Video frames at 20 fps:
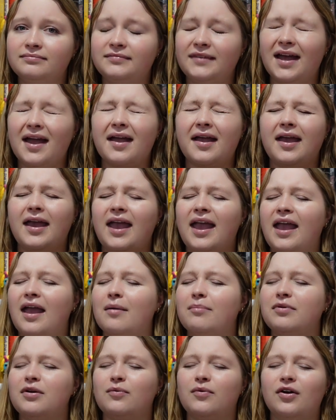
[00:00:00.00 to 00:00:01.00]
That
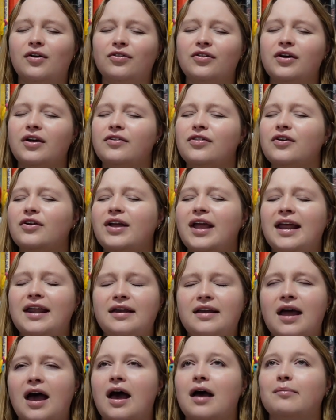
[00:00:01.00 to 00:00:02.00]
can't be real. There, there
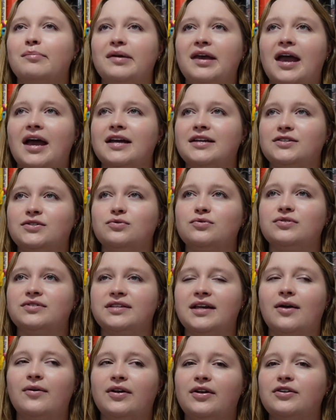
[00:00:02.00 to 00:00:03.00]
cannot be high
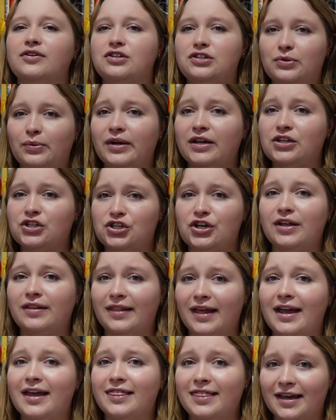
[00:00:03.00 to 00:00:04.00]
schools out here doing
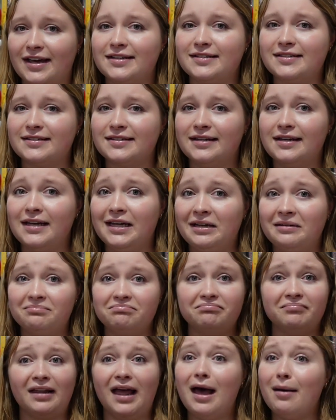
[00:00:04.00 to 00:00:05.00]
shit like this.
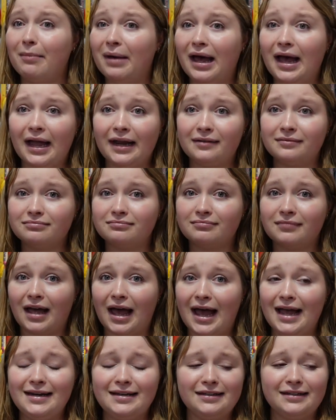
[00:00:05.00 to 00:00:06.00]
Not mine.
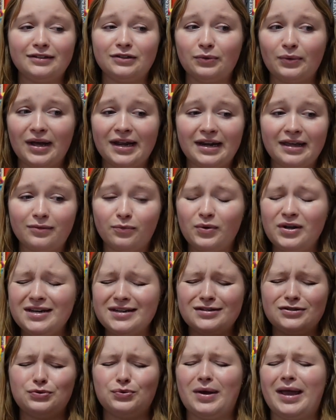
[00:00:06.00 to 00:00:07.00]
I didn't do any, we
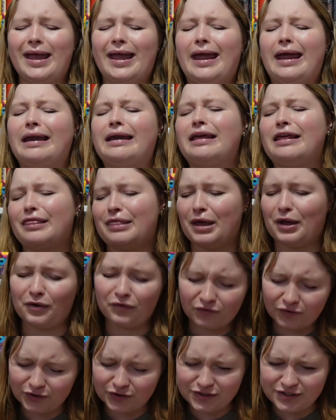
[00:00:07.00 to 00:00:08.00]
didn't do anything
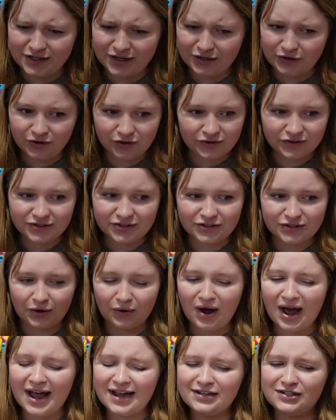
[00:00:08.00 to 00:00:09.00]
for seniors.
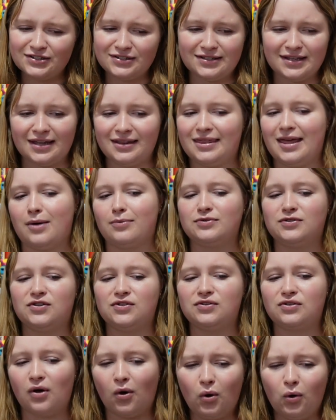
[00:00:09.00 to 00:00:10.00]
So I just thought that
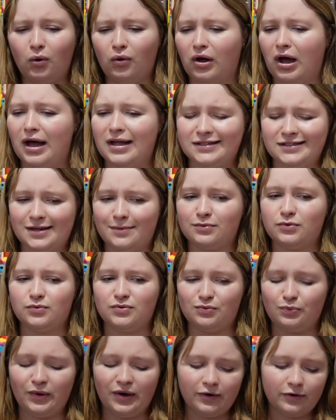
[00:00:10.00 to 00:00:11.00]
was, the whole concept
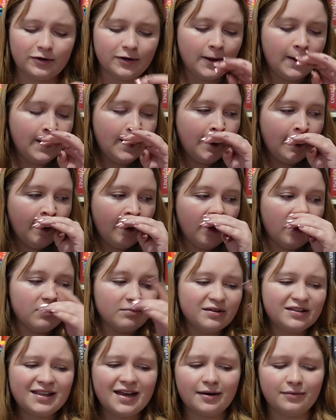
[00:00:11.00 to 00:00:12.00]
was weird.
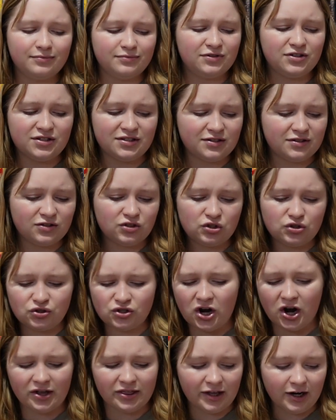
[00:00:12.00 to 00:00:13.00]
Um, but that, just
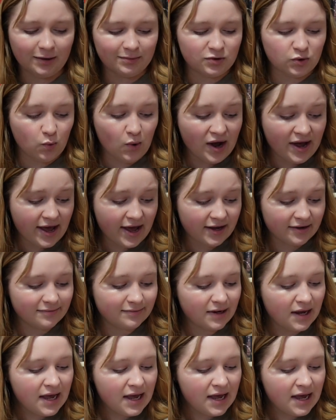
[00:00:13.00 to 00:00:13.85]
chalk that up to YA.